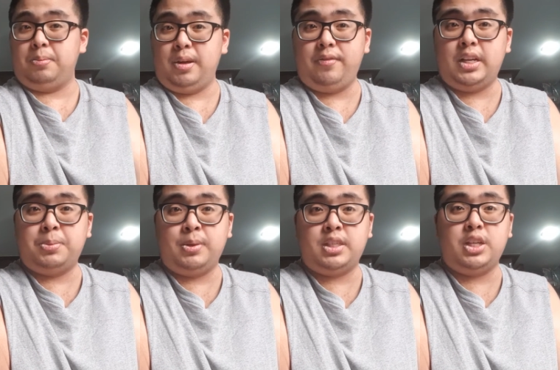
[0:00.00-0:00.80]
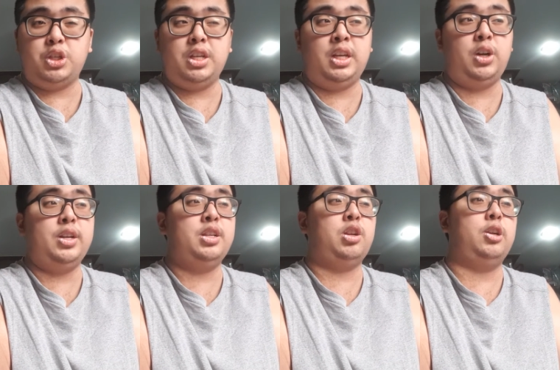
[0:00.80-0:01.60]
a bit of exposition here
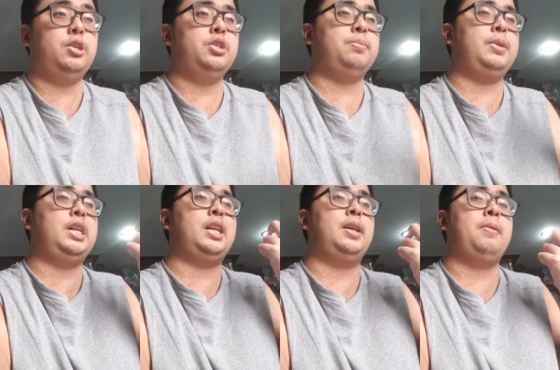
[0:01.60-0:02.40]
in Eternals, but